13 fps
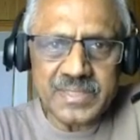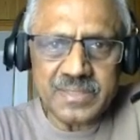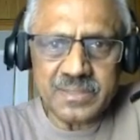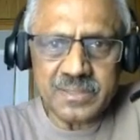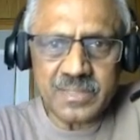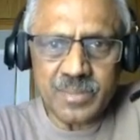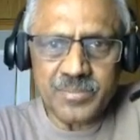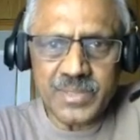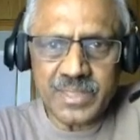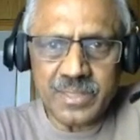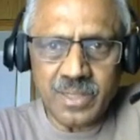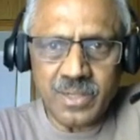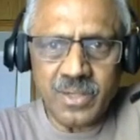in the
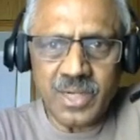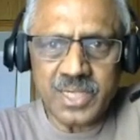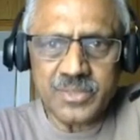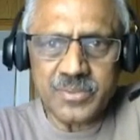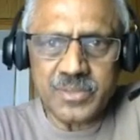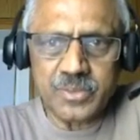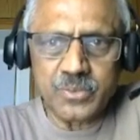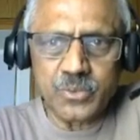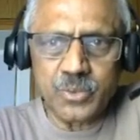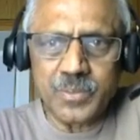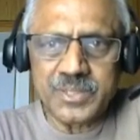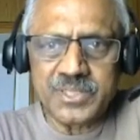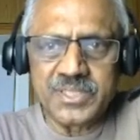subject are lost with too
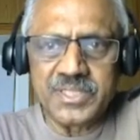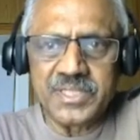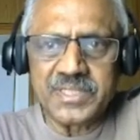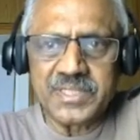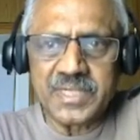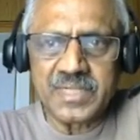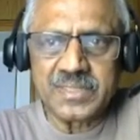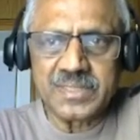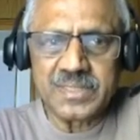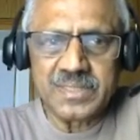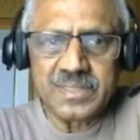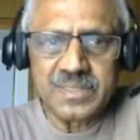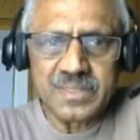much details
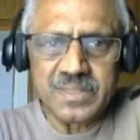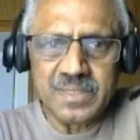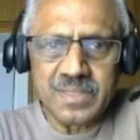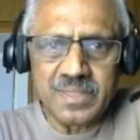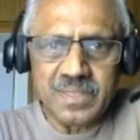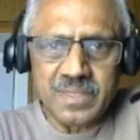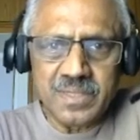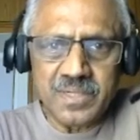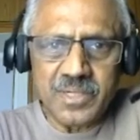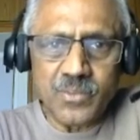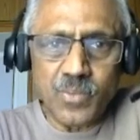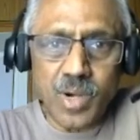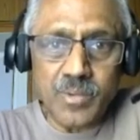
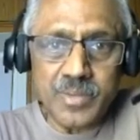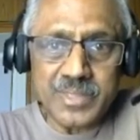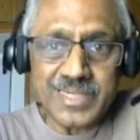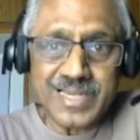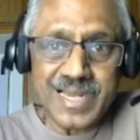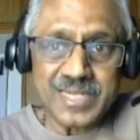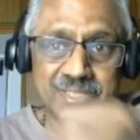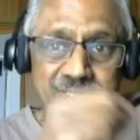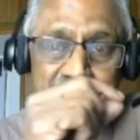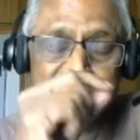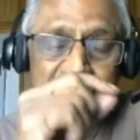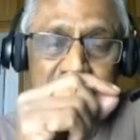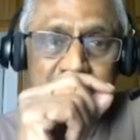involved in the
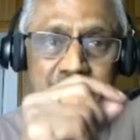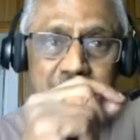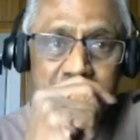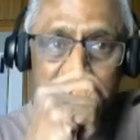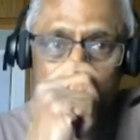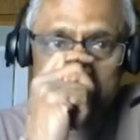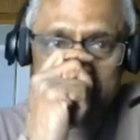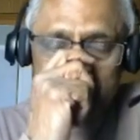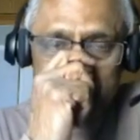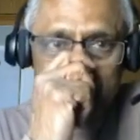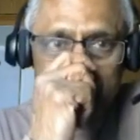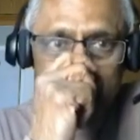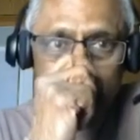construction of the Lebesgue measure,
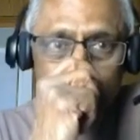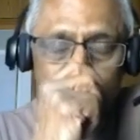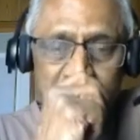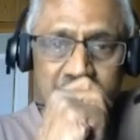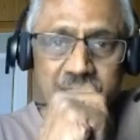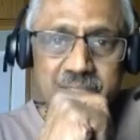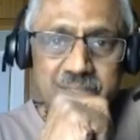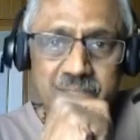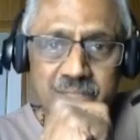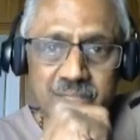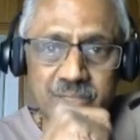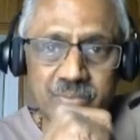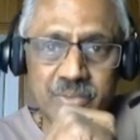because
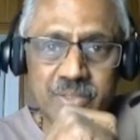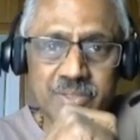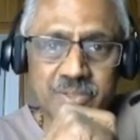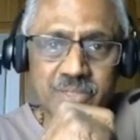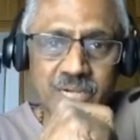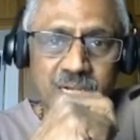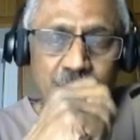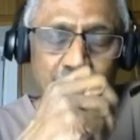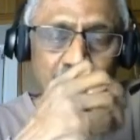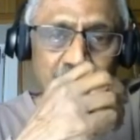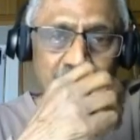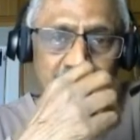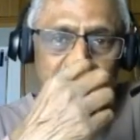you have to talk
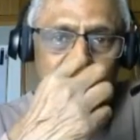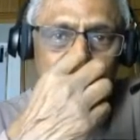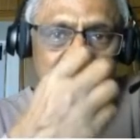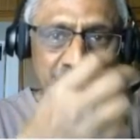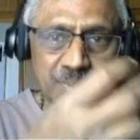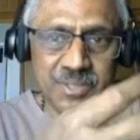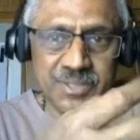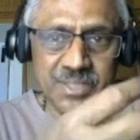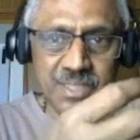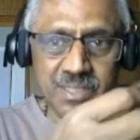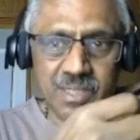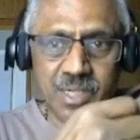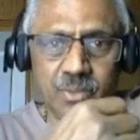about outer
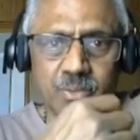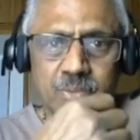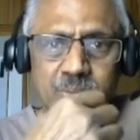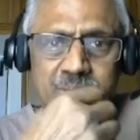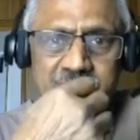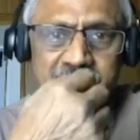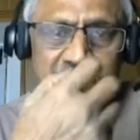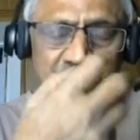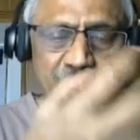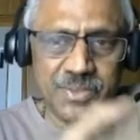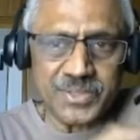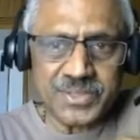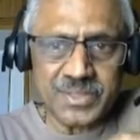measure, what's the
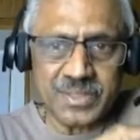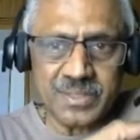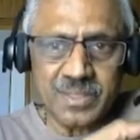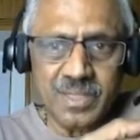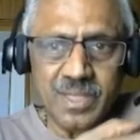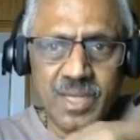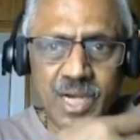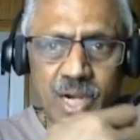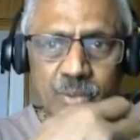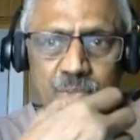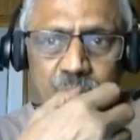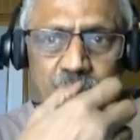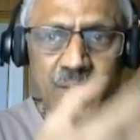definition, how
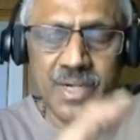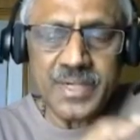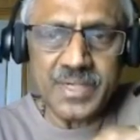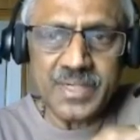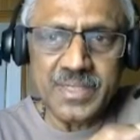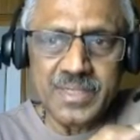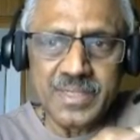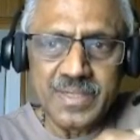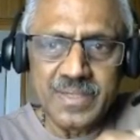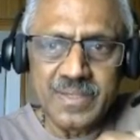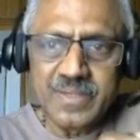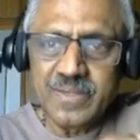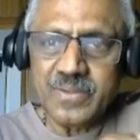you got it.
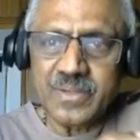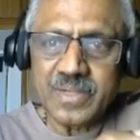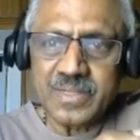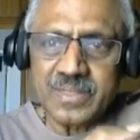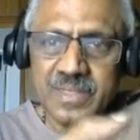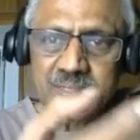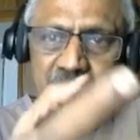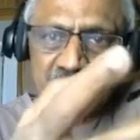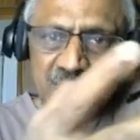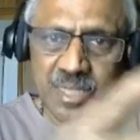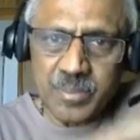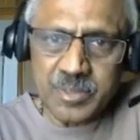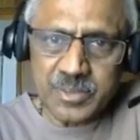Okay, then
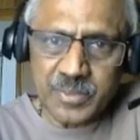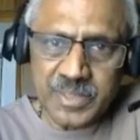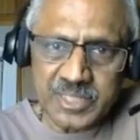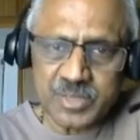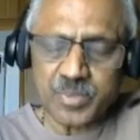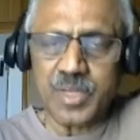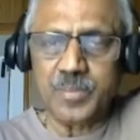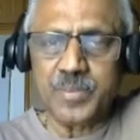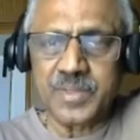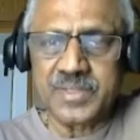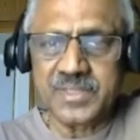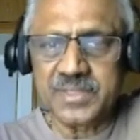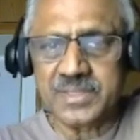establish various
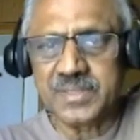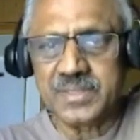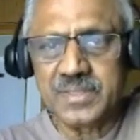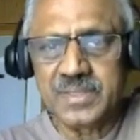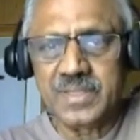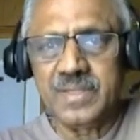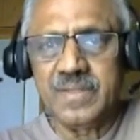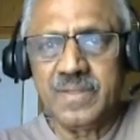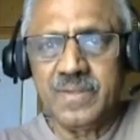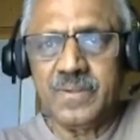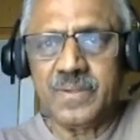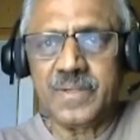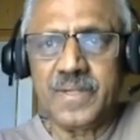properties.
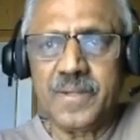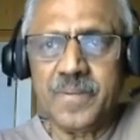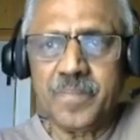Okay,